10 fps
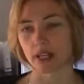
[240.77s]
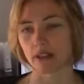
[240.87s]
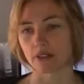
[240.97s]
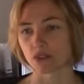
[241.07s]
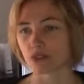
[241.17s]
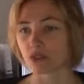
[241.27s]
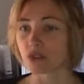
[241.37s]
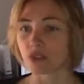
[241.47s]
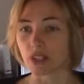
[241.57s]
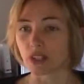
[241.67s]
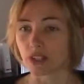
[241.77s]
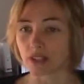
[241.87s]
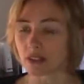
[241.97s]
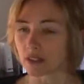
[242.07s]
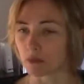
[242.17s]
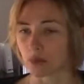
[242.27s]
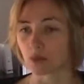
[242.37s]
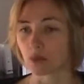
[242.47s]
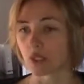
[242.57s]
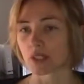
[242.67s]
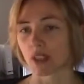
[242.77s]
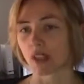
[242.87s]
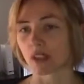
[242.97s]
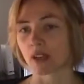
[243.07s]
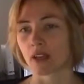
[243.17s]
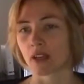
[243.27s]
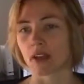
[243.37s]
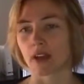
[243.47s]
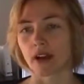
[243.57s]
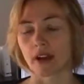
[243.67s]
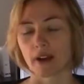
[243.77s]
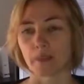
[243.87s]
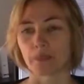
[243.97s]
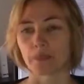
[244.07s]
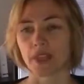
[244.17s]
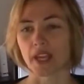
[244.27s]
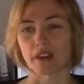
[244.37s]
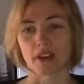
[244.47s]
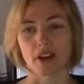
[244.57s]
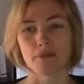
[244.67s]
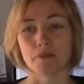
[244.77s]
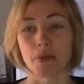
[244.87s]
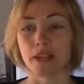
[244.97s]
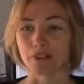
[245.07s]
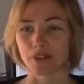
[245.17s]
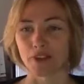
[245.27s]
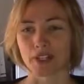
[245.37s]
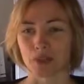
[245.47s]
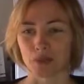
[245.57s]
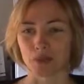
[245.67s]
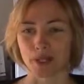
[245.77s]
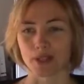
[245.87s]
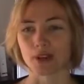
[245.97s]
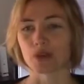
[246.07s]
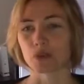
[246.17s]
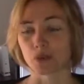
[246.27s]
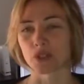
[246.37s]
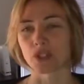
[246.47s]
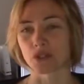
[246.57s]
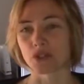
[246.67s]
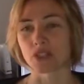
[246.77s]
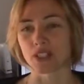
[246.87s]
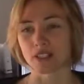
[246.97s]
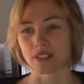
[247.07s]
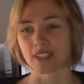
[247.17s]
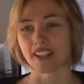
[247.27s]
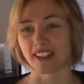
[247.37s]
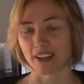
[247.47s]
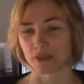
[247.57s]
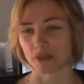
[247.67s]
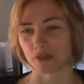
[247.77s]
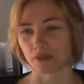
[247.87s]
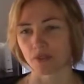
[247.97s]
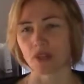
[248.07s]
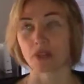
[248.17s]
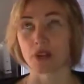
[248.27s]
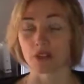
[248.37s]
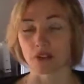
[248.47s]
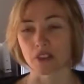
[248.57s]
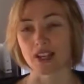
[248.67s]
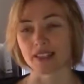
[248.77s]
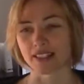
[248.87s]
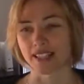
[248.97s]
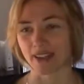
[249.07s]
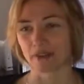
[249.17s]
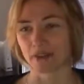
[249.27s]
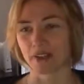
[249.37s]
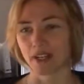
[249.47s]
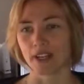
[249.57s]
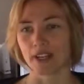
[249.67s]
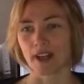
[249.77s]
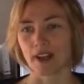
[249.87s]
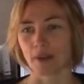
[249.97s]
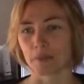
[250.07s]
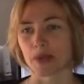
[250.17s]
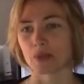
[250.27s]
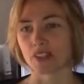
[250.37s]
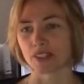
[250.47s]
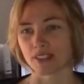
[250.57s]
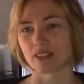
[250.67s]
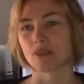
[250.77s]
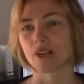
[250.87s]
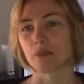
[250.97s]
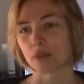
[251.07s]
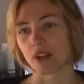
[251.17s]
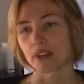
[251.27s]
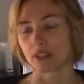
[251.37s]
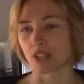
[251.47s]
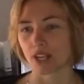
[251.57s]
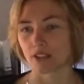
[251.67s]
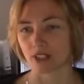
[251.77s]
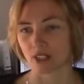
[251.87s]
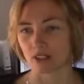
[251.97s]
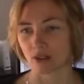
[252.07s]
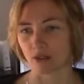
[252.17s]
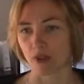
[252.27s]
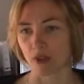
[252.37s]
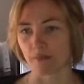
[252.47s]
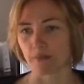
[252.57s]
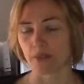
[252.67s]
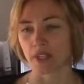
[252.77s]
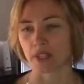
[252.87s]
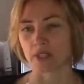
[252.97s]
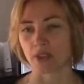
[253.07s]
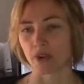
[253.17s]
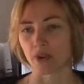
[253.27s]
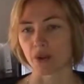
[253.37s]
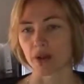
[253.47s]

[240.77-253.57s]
and 2 years to build this thing. And I'd met a financial planner who was already 2 years in and 300,000 down, and was still upgrading and changing his software. So